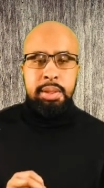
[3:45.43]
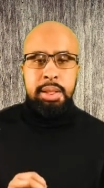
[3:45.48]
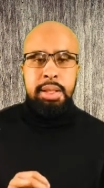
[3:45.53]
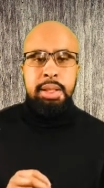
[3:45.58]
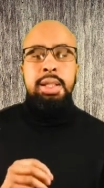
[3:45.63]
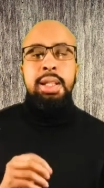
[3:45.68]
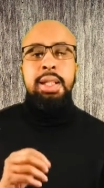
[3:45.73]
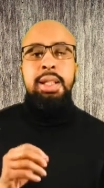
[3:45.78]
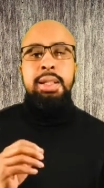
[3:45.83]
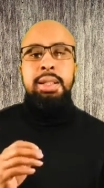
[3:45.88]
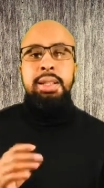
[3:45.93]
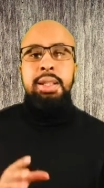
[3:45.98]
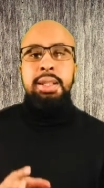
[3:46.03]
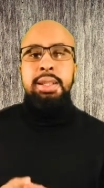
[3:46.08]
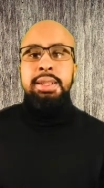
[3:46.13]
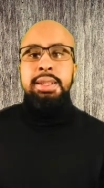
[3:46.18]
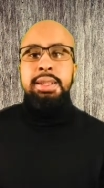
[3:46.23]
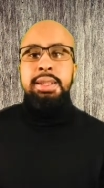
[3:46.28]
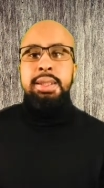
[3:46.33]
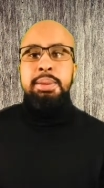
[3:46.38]
Now,
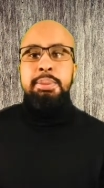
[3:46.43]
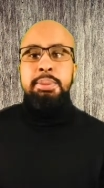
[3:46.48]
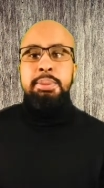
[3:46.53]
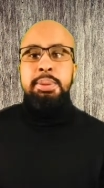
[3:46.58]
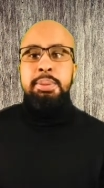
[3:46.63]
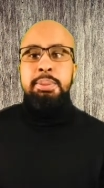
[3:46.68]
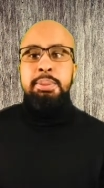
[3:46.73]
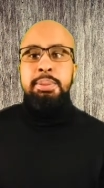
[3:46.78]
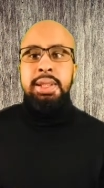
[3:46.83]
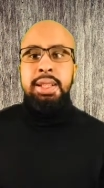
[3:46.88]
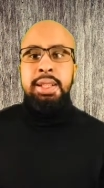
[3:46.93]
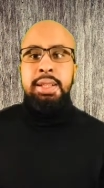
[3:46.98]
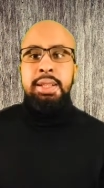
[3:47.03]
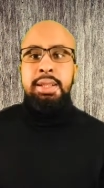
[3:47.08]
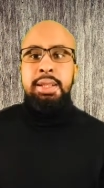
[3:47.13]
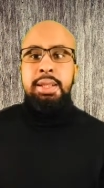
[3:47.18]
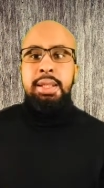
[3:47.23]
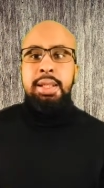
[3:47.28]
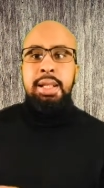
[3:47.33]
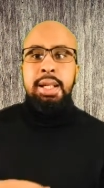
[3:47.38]
another symptom that
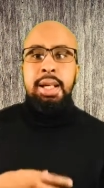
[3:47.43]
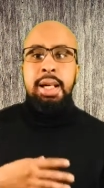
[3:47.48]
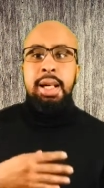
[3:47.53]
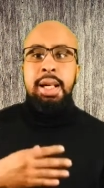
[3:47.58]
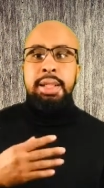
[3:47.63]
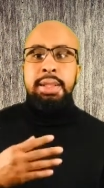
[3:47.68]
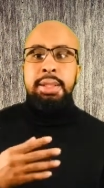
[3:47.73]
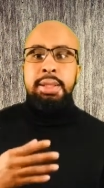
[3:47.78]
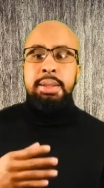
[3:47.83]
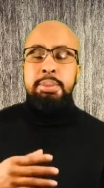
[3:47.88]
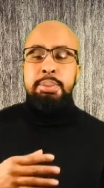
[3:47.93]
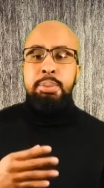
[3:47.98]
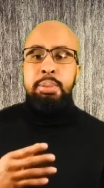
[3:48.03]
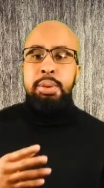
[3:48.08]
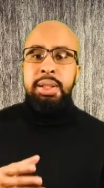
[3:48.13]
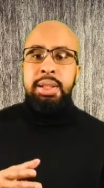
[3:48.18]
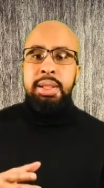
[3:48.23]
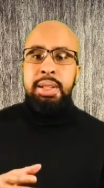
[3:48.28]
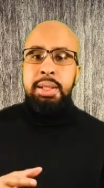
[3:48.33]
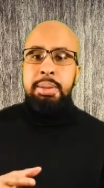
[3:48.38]
I didn't
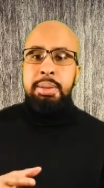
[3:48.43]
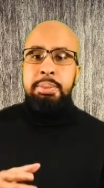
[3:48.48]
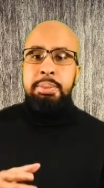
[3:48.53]
bring up